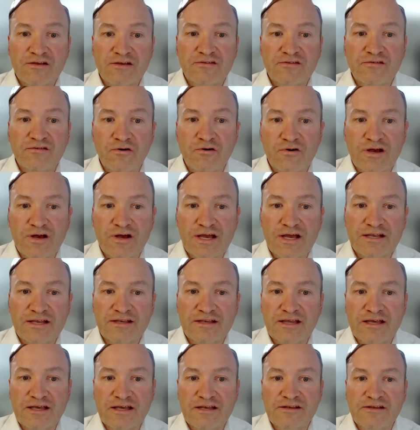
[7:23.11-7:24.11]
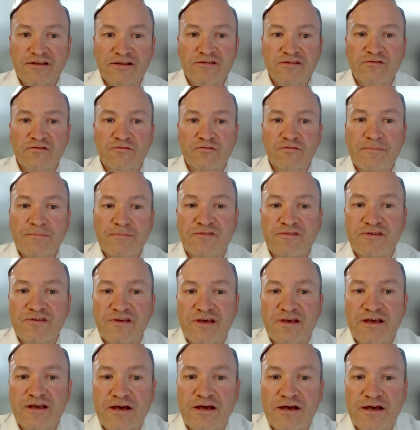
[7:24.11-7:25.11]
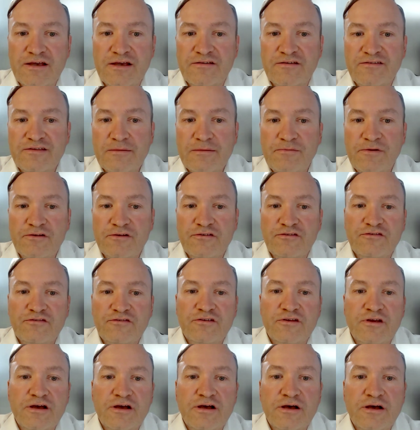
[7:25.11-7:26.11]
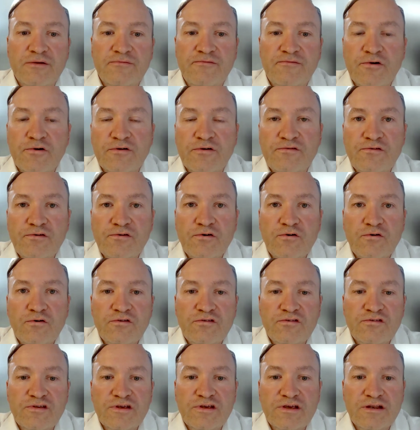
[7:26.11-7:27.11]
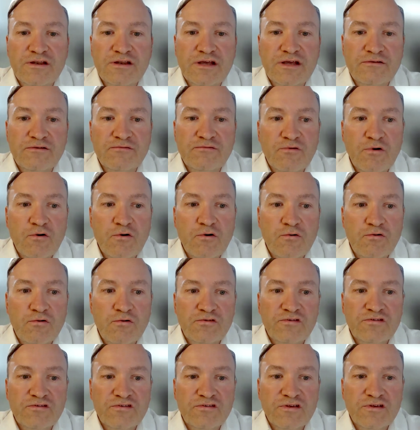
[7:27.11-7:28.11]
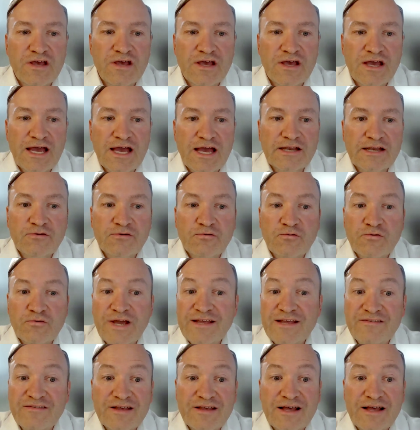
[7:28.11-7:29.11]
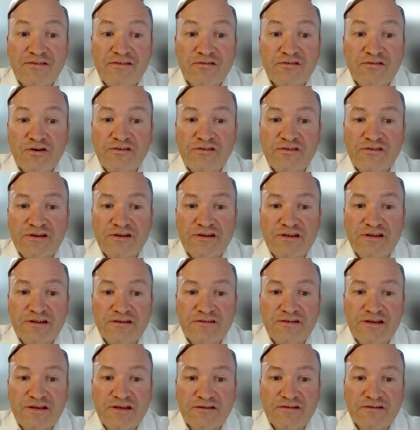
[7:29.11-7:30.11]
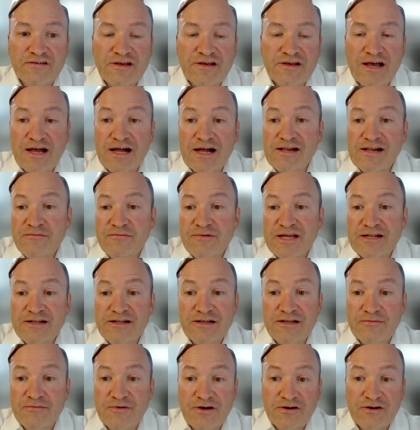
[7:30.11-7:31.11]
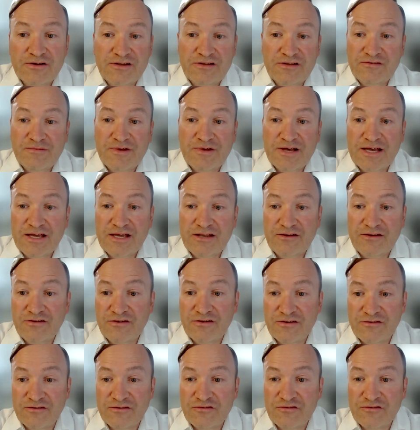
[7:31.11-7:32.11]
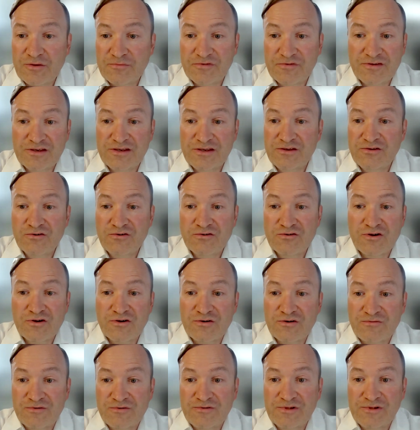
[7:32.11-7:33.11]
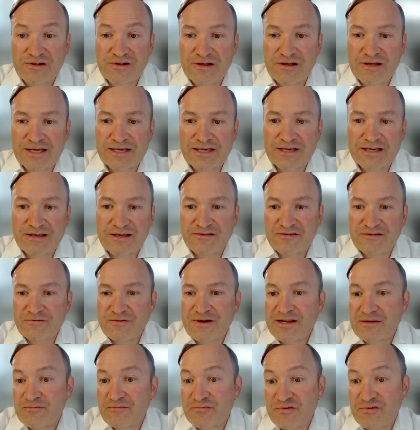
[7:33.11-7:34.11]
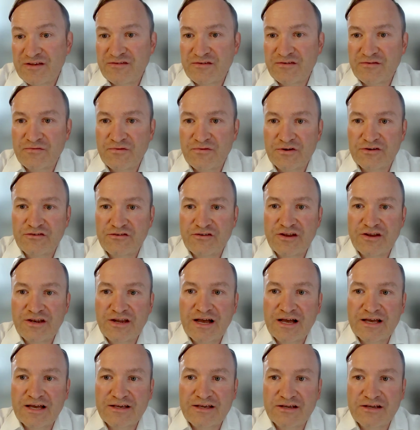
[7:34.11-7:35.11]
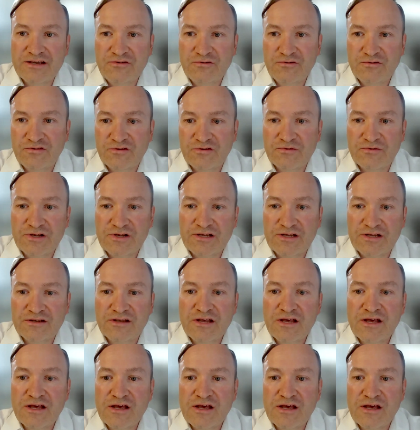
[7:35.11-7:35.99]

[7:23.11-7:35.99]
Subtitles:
So it disrupts established workflows and roles and creates uncertainties ultimately about, is my job secure, or will, like, it's quite impressive what GenAI can do. So will it